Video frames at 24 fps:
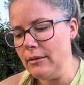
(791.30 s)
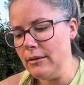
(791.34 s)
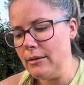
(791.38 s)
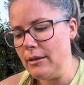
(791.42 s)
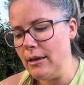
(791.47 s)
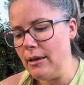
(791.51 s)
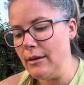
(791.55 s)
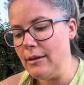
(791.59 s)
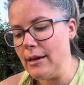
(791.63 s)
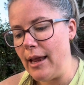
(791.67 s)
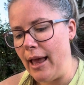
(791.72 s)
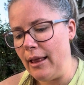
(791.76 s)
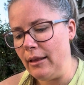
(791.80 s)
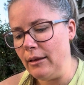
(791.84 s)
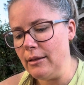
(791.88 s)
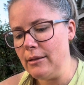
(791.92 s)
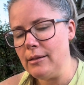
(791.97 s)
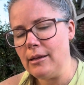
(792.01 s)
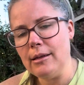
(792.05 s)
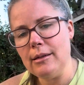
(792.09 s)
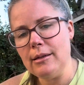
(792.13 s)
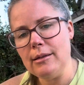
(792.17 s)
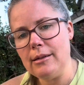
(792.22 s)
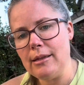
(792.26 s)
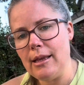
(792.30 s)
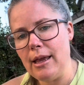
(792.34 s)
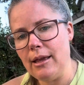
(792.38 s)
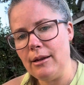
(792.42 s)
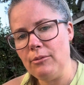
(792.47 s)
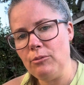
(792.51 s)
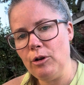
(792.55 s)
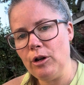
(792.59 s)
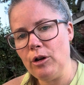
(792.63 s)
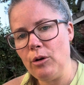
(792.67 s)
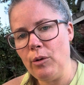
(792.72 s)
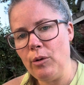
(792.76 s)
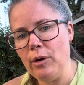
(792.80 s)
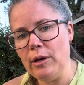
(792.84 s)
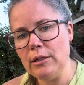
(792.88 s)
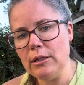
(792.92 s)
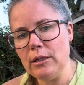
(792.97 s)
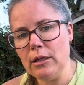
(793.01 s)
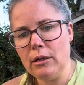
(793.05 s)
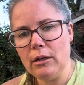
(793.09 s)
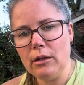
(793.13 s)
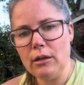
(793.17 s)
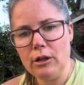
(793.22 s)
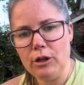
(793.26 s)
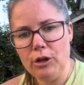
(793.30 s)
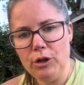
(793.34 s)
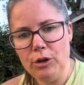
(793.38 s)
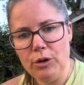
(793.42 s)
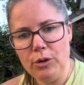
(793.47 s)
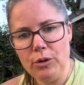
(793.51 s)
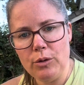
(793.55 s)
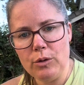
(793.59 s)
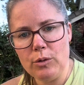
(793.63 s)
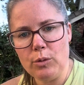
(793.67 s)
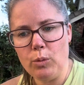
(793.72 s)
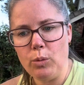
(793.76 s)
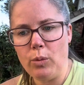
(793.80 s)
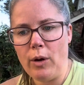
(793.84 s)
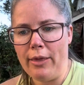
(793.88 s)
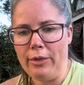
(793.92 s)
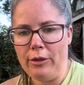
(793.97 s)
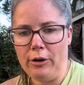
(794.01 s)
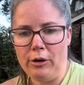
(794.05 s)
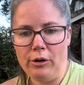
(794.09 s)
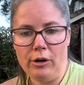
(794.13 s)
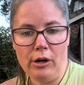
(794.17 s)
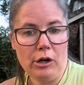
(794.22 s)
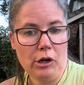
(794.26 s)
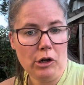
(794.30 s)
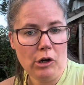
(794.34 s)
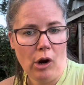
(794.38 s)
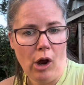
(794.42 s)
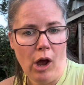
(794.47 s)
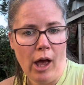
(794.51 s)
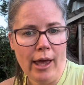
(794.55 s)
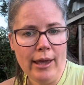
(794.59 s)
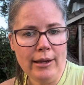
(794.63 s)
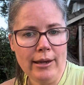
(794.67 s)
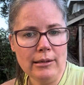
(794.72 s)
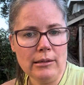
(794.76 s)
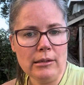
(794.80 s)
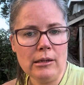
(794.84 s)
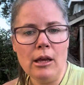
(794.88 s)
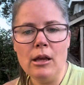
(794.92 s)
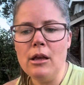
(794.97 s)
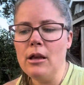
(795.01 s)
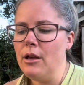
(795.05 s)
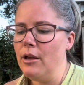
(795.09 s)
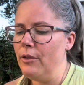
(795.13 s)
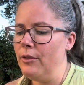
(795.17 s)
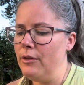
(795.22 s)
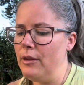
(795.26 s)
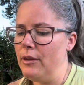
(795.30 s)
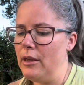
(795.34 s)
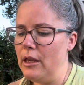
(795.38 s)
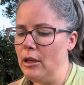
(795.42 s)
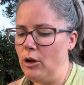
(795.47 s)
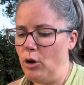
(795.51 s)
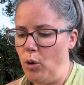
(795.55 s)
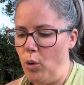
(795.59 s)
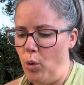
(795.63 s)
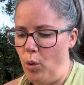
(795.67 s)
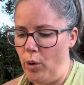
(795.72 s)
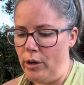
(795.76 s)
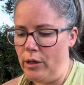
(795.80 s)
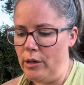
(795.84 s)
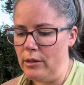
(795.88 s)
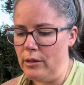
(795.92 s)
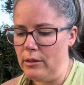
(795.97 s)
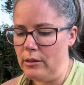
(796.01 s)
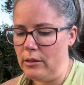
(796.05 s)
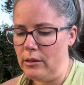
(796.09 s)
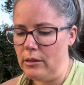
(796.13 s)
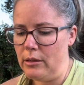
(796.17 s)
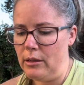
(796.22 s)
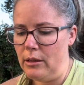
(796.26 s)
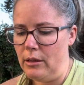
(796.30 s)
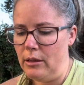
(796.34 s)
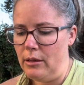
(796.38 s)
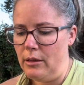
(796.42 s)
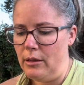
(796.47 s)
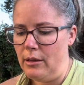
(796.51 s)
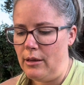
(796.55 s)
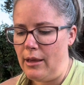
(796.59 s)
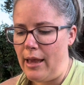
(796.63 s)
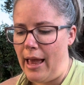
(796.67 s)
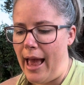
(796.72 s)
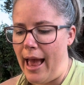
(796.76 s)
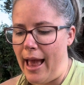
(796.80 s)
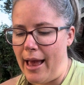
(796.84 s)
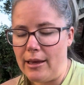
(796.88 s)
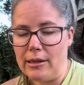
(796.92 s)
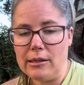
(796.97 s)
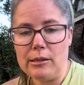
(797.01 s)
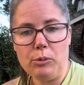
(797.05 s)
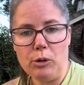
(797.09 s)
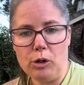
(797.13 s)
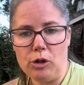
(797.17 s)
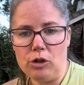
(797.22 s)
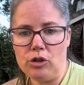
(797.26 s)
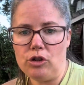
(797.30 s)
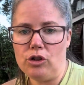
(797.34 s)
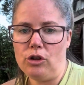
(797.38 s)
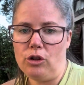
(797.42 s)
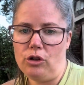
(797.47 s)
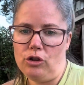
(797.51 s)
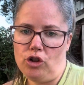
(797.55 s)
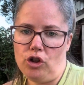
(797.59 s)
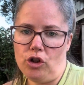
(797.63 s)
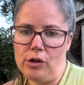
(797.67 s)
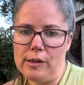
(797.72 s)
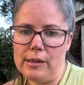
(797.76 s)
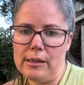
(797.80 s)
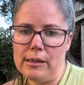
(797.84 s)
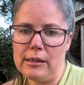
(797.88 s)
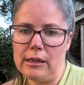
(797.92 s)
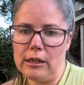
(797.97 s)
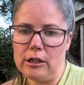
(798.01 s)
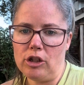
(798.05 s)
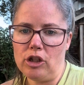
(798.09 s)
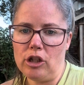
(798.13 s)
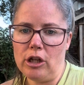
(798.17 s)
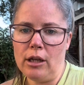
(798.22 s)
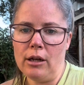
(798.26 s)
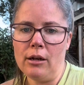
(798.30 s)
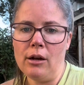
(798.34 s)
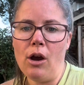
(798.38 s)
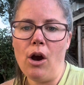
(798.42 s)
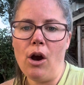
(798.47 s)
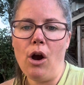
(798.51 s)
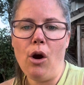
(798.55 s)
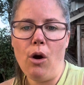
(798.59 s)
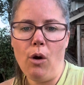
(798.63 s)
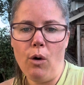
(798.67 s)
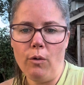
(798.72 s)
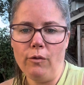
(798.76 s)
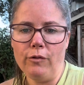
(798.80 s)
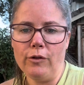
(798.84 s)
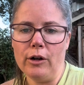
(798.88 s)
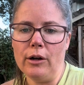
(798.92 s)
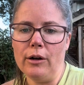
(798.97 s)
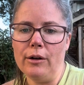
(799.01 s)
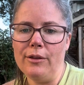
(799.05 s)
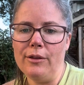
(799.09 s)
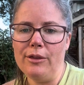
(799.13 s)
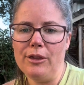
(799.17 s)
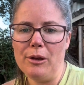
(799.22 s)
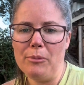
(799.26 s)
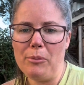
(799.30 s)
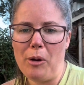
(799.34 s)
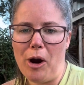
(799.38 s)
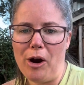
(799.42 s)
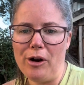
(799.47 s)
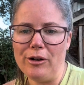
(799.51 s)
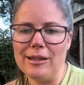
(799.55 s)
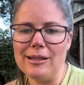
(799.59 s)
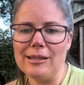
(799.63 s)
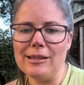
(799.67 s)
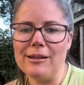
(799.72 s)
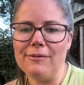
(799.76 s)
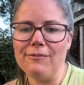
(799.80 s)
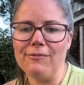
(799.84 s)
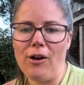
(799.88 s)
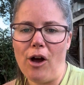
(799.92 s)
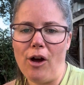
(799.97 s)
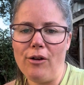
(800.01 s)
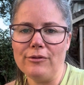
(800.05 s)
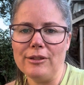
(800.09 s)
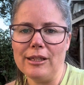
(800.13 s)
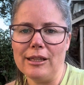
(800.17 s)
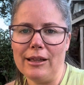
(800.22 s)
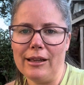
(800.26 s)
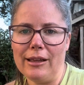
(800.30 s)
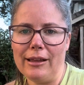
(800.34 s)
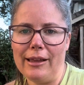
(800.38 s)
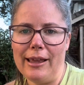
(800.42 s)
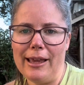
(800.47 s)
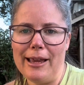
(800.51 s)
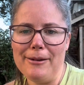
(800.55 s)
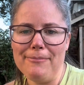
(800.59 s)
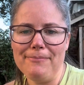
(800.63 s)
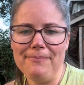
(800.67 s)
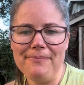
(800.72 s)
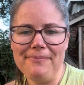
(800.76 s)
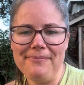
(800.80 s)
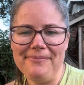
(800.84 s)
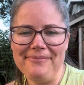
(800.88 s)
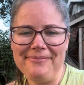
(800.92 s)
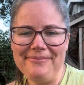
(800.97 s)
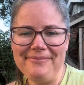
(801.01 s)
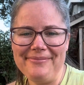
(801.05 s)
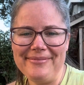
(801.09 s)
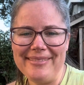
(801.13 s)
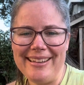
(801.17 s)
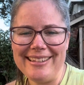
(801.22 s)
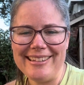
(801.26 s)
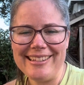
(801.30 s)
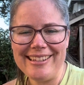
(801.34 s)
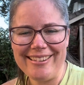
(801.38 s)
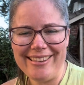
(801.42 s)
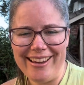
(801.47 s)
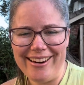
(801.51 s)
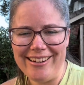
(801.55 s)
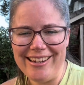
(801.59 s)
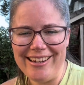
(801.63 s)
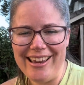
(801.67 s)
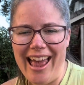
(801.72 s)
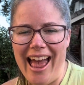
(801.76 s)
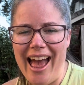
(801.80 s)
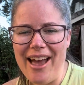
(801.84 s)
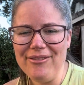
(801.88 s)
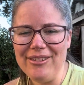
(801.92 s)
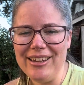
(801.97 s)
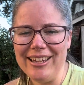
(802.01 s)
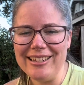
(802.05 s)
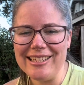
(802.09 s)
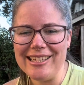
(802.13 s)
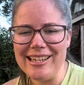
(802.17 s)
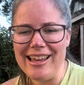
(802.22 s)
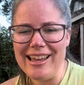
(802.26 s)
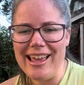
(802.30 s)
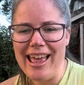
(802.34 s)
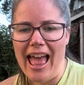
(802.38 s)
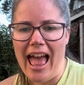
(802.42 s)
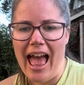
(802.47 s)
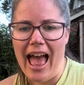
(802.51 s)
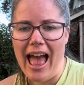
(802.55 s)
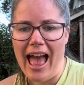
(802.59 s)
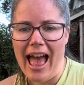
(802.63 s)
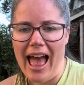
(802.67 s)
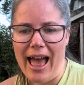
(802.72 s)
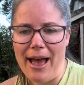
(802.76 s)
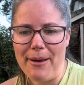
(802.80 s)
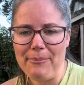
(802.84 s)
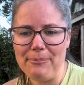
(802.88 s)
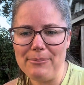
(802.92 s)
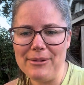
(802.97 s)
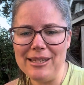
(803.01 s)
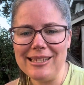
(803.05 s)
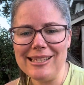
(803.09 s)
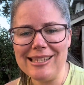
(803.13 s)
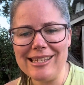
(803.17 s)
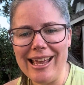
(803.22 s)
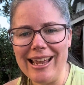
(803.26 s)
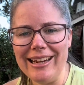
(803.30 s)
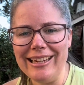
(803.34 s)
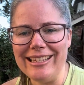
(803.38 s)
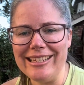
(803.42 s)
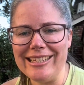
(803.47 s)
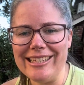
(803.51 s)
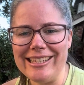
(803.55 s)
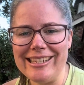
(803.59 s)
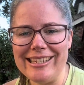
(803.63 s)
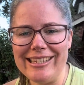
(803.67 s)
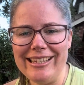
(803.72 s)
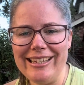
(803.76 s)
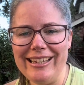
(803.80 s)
analysis, and we're going to conclude whether or not the court has personal jurisdiction over the parties involved in the claim. So there you have it. Happy studies!